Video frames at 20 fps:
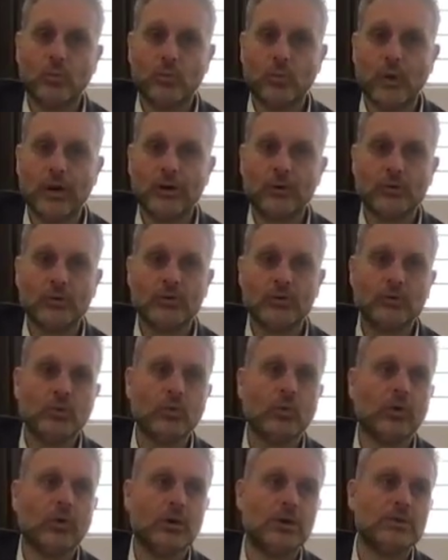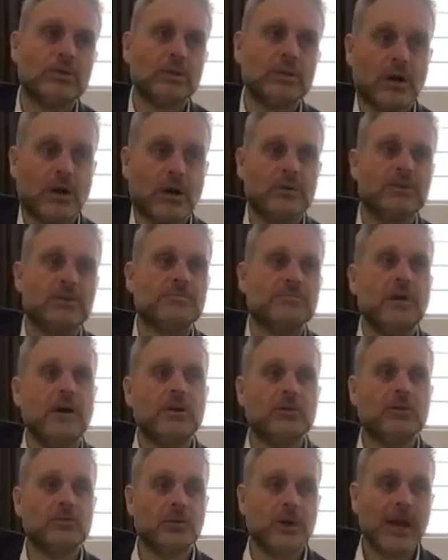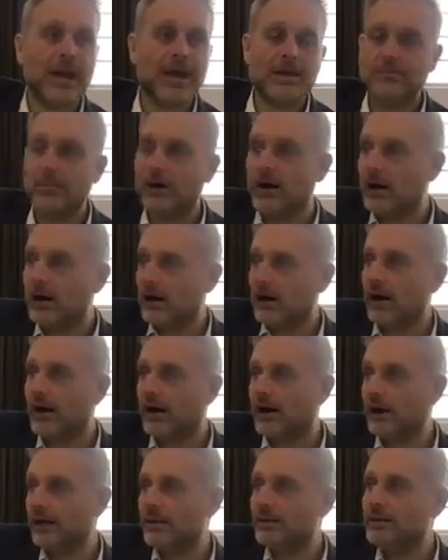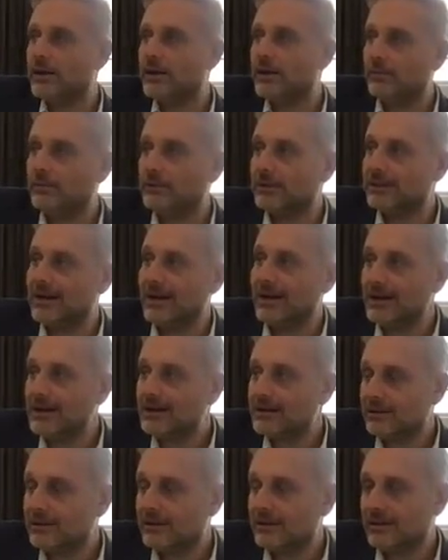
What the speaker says: one or two words correspond to a bracha in the Amidah.